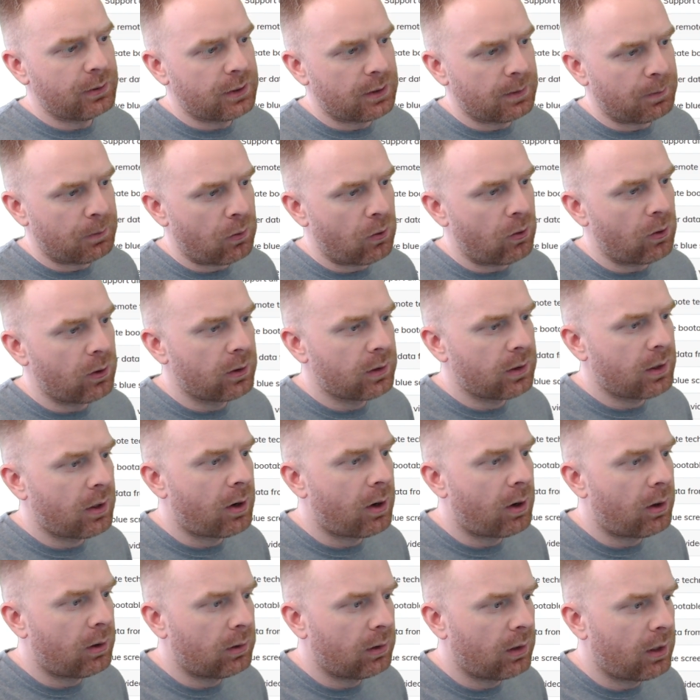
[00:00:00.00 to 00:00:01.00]
support
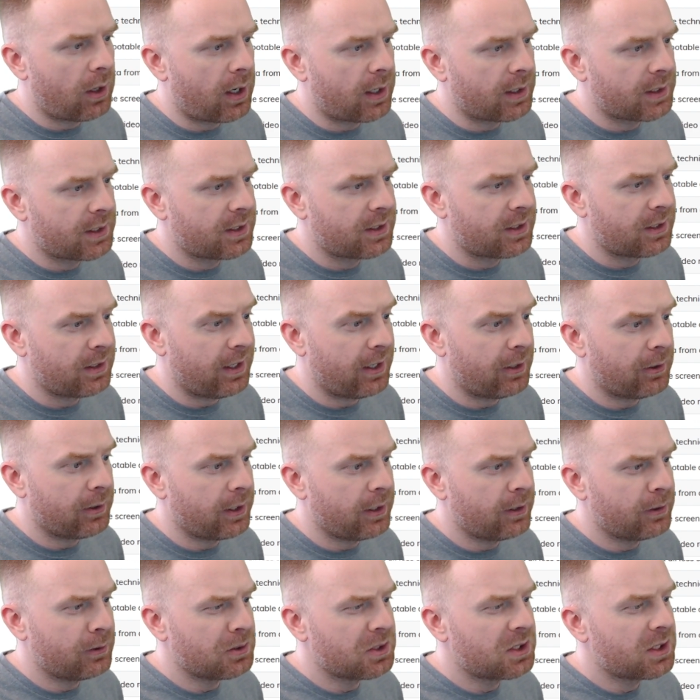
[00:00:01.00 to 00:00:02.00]
all lost
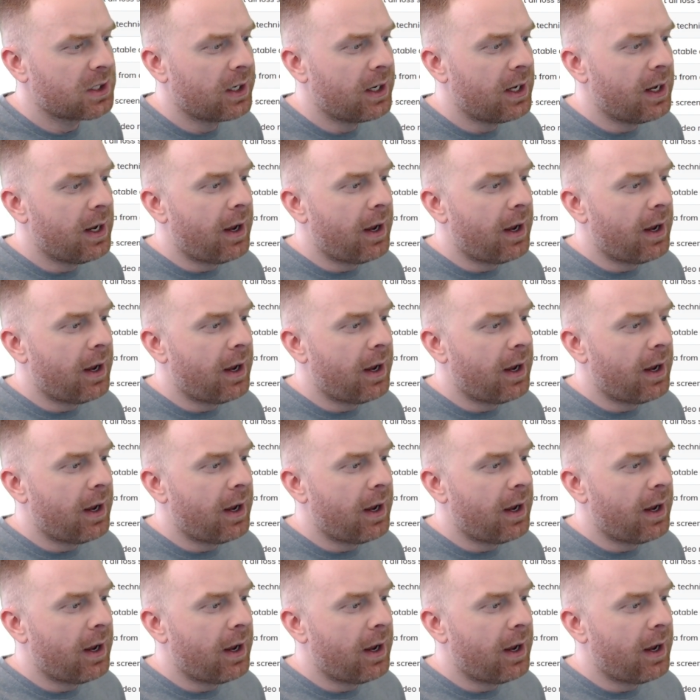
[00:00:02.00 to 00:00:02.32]
scenarios,